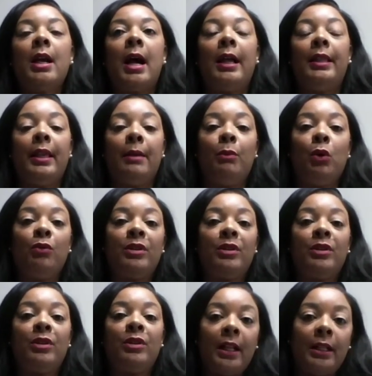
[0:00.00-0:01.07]
I then moved to
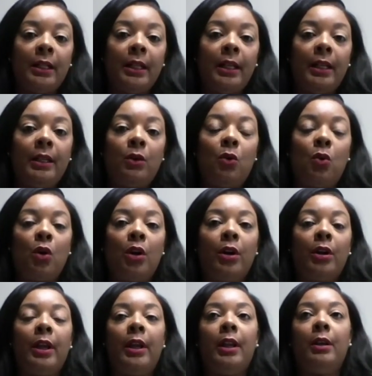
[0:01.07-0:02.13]
felony court
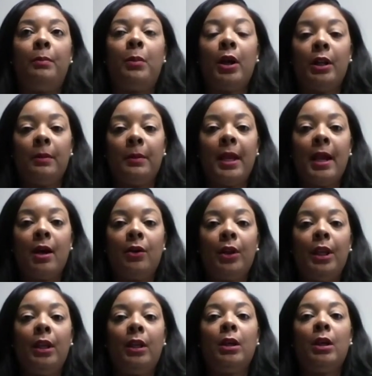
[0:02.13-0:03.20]
in Putnam
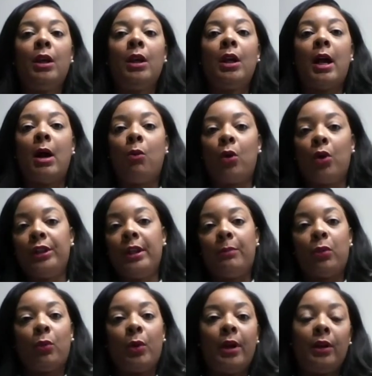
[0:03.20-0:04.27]
County. I worked
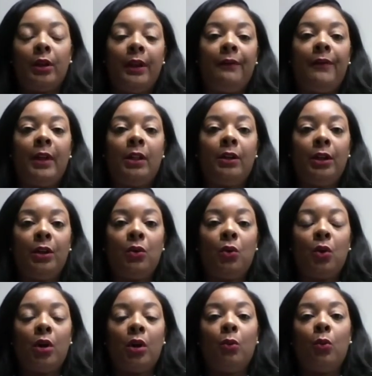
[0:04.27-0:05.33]
temporarily in felony
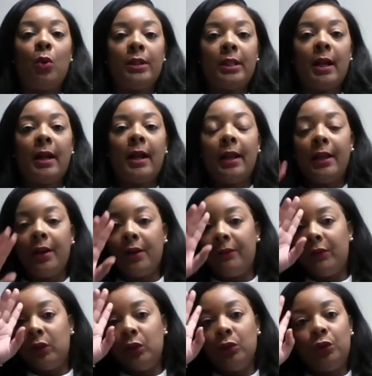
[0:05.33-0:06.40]
court once I got here in
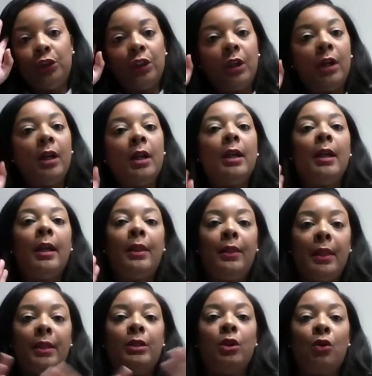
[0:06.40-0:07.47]
Volusia, and
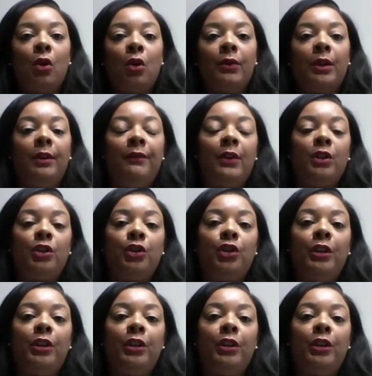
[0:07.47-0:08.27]
then took over the division